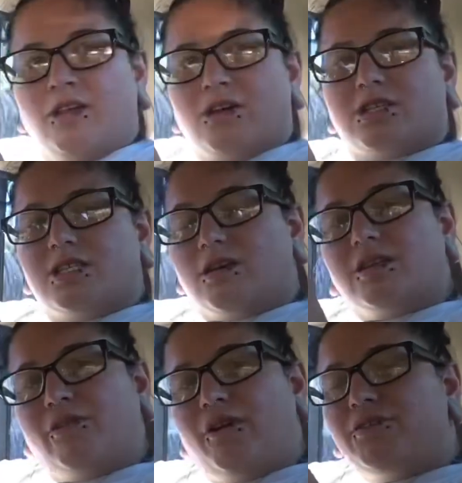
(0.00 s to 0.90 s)
They're still
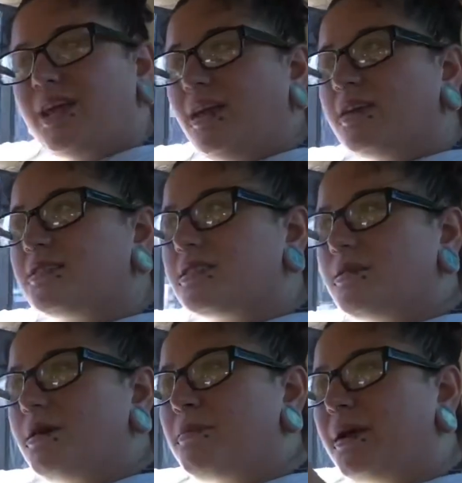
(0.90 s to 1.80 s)
the fifteens,
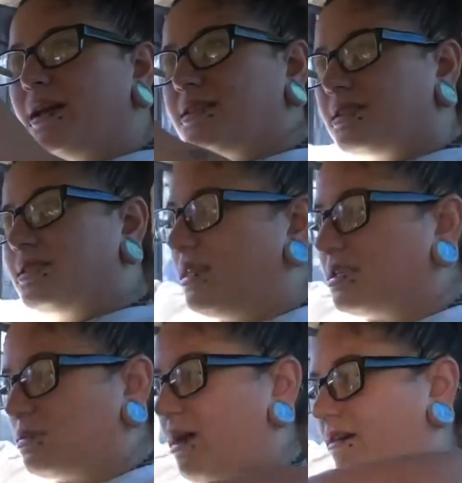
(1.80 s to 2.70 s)
but it's
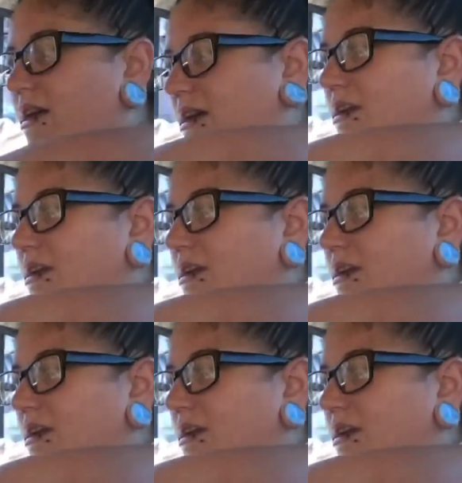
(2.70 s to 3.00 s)
this way, right?